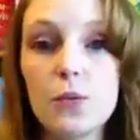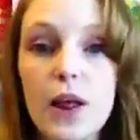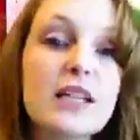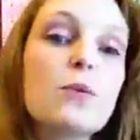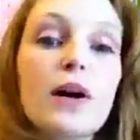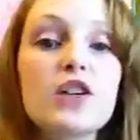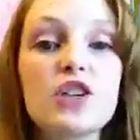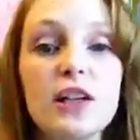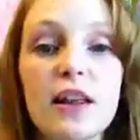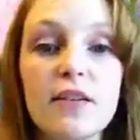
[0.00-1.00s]
That's why
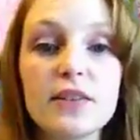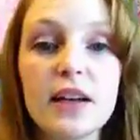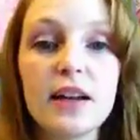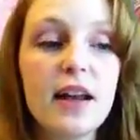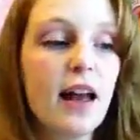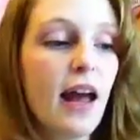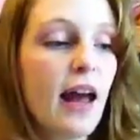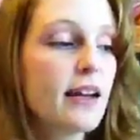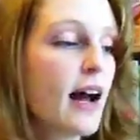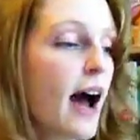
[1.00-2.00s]
she loved it.
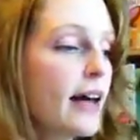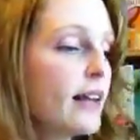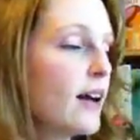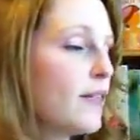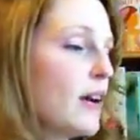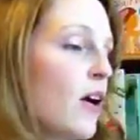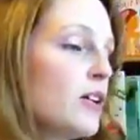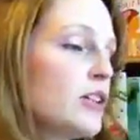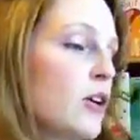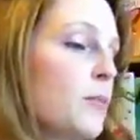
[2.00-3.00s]
And I love it
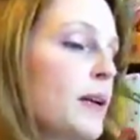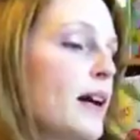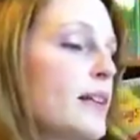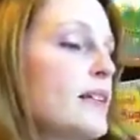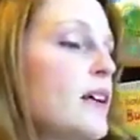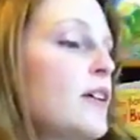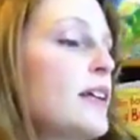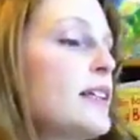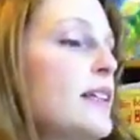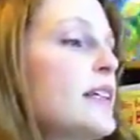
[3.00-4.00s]
also because there
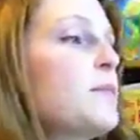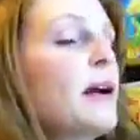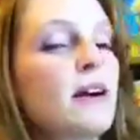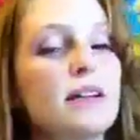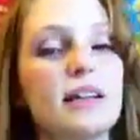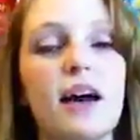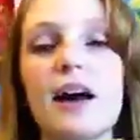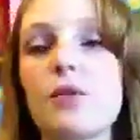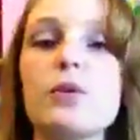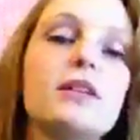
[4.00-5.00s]
is this parent's
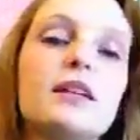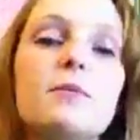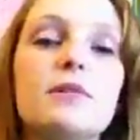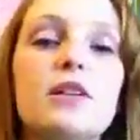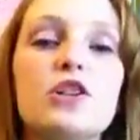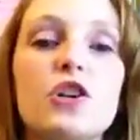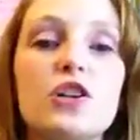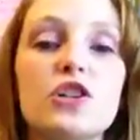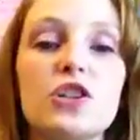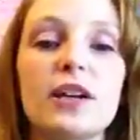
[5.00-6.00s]
guide with tips and
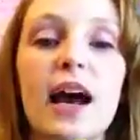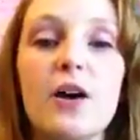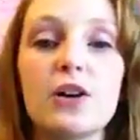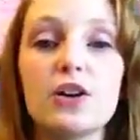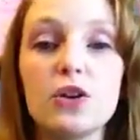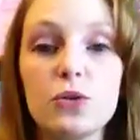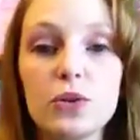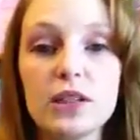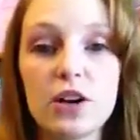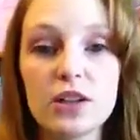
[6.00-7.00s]
instructions on how to
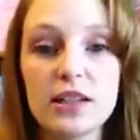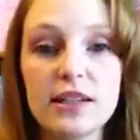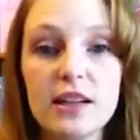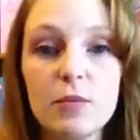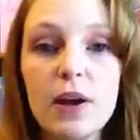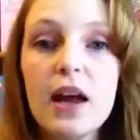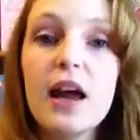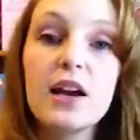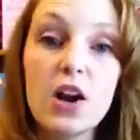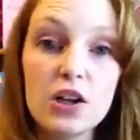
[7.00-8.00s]
use our system.
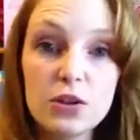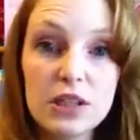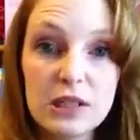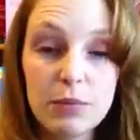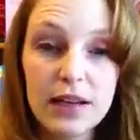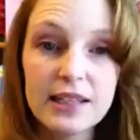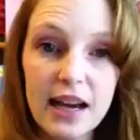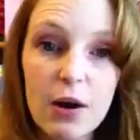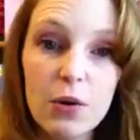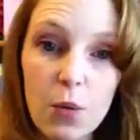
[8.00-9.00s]
It also explains
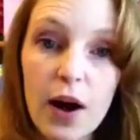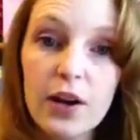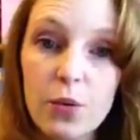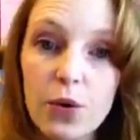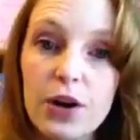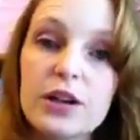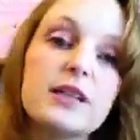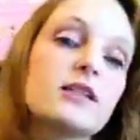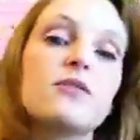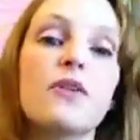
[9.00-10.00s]
how and why it
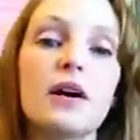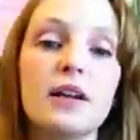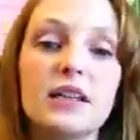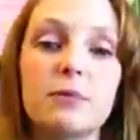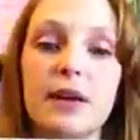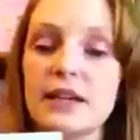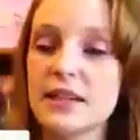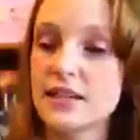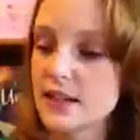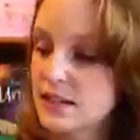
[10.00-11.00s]
works. It's a
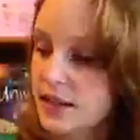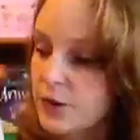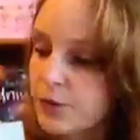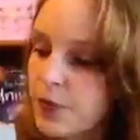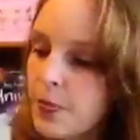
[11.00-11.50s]
phonics-based system.